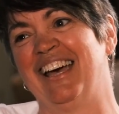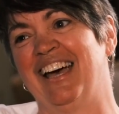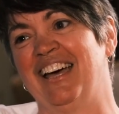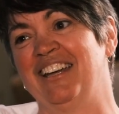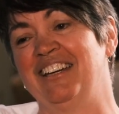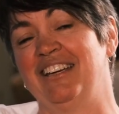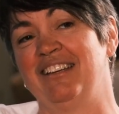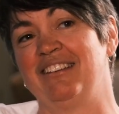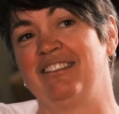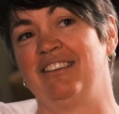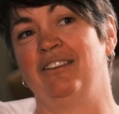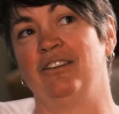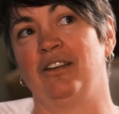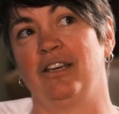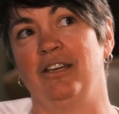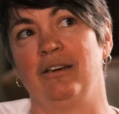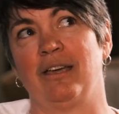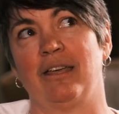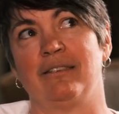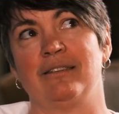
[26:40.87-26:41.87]
And it, you
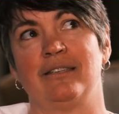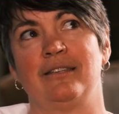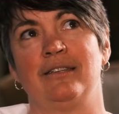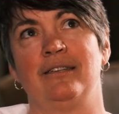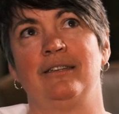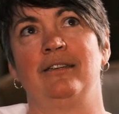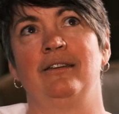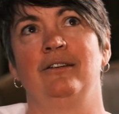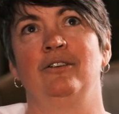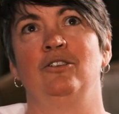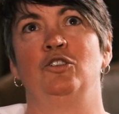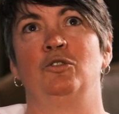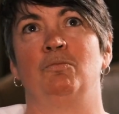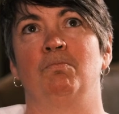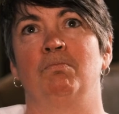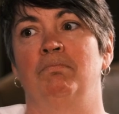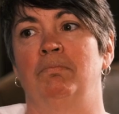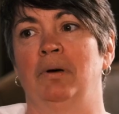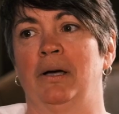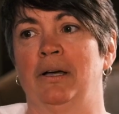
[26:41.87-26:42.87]
know, you get this huge
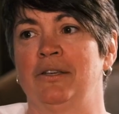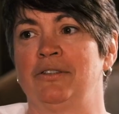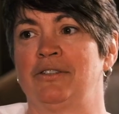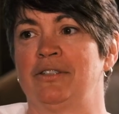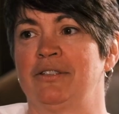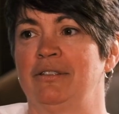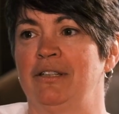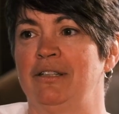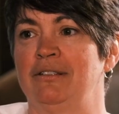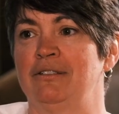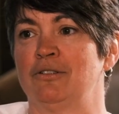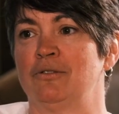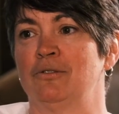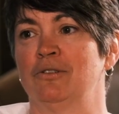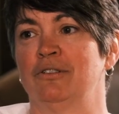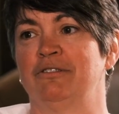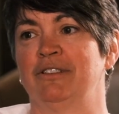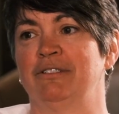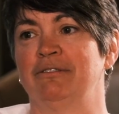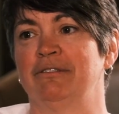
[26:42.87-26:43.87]
buzz and
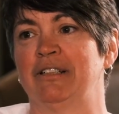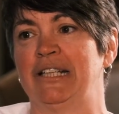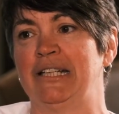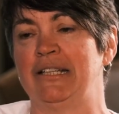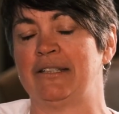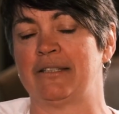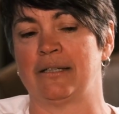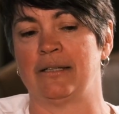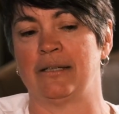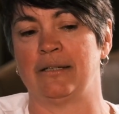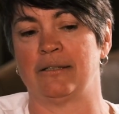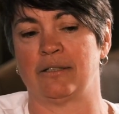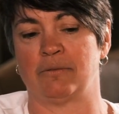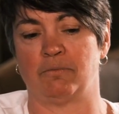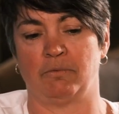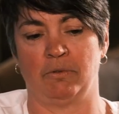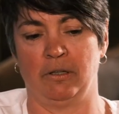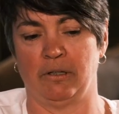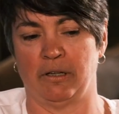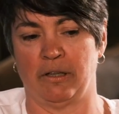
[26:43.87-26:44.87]
endorphin release, and
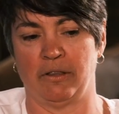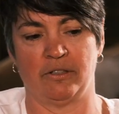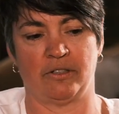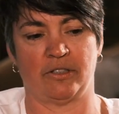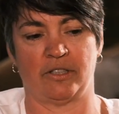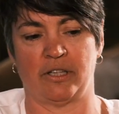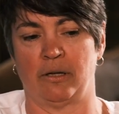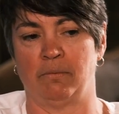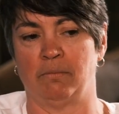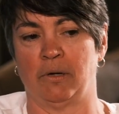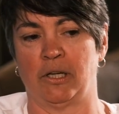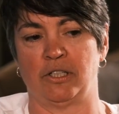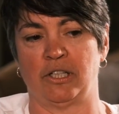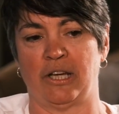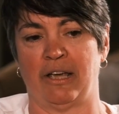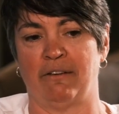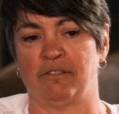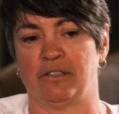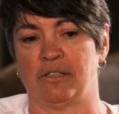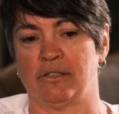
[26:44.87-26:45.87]
it's, you know, there's so much
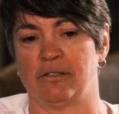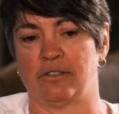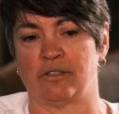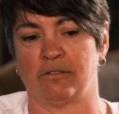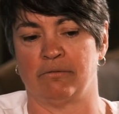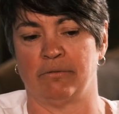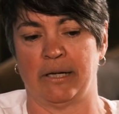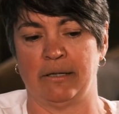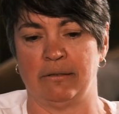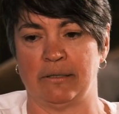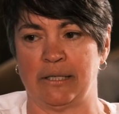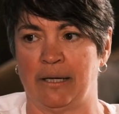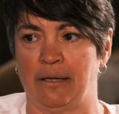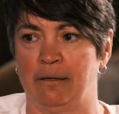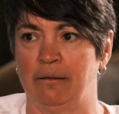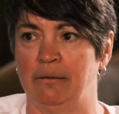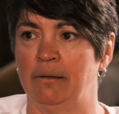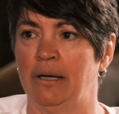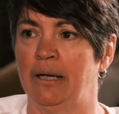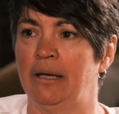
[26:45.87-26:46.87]
evidence around
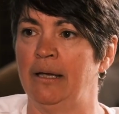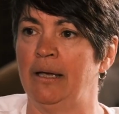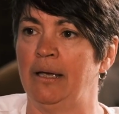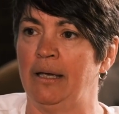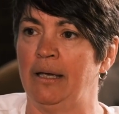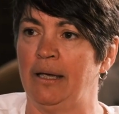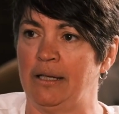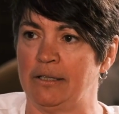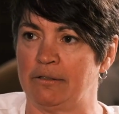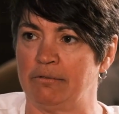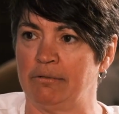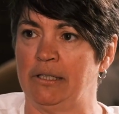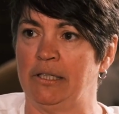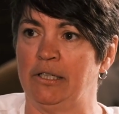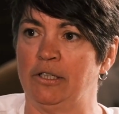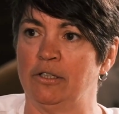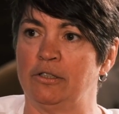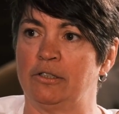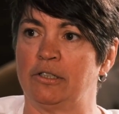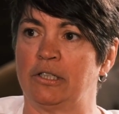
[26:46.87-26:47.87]
how it's really
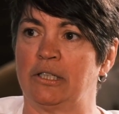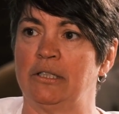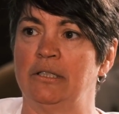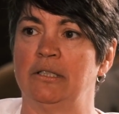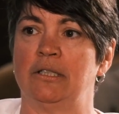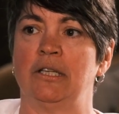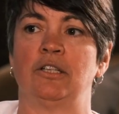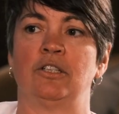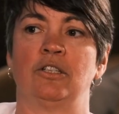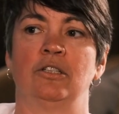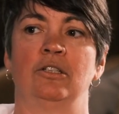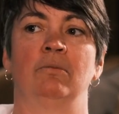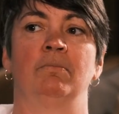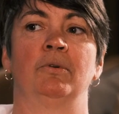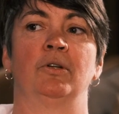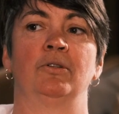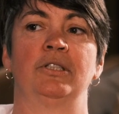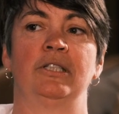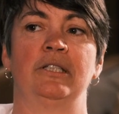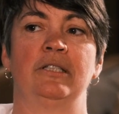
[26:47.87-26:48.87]
good to condition your
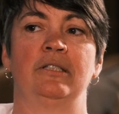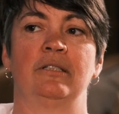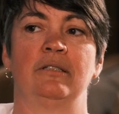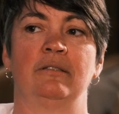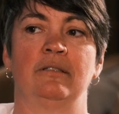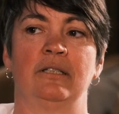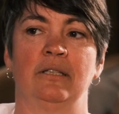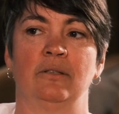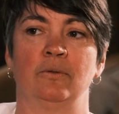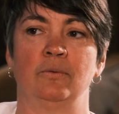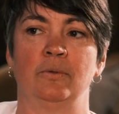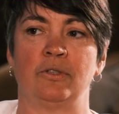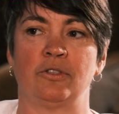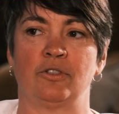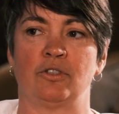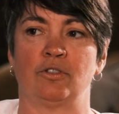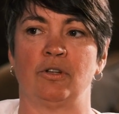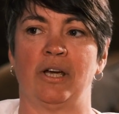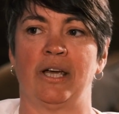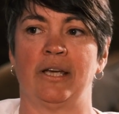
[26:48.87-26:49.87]
body to deal with
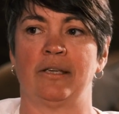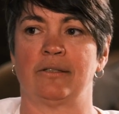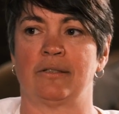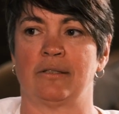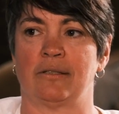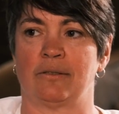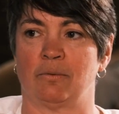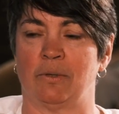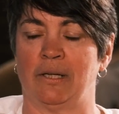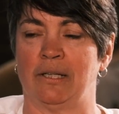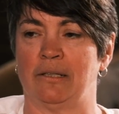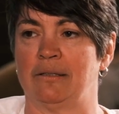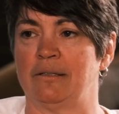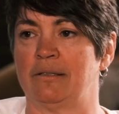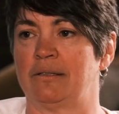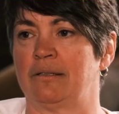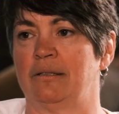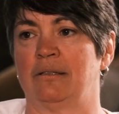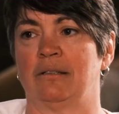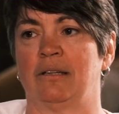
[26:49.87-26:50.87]
stress, as well
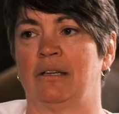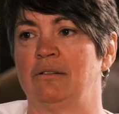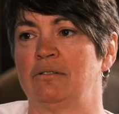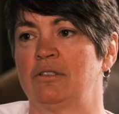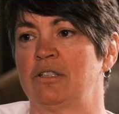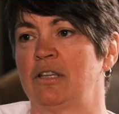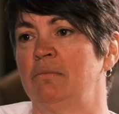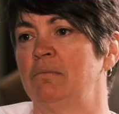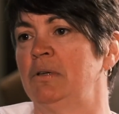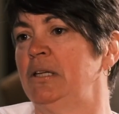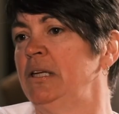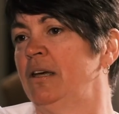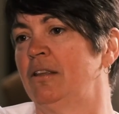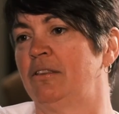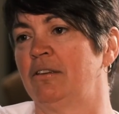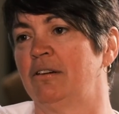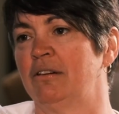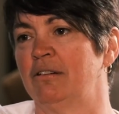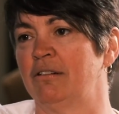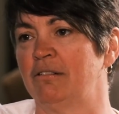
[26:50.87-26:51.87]
as, you know, so many
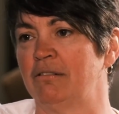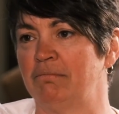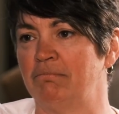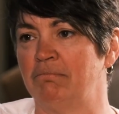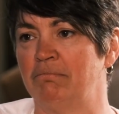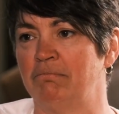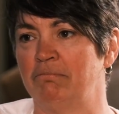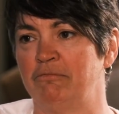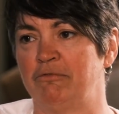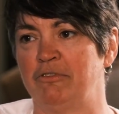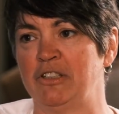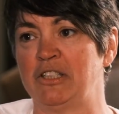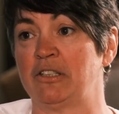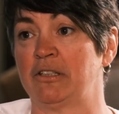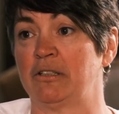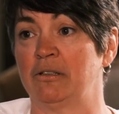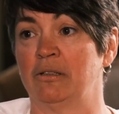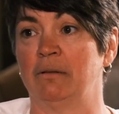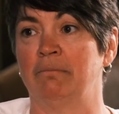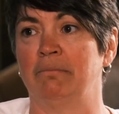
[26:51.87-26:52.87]
other
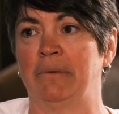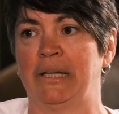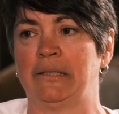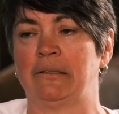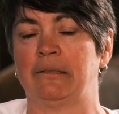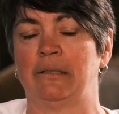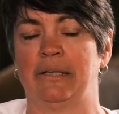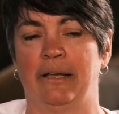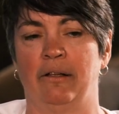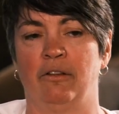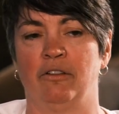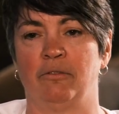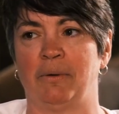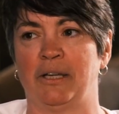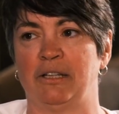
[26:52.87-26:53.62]
physical and mental health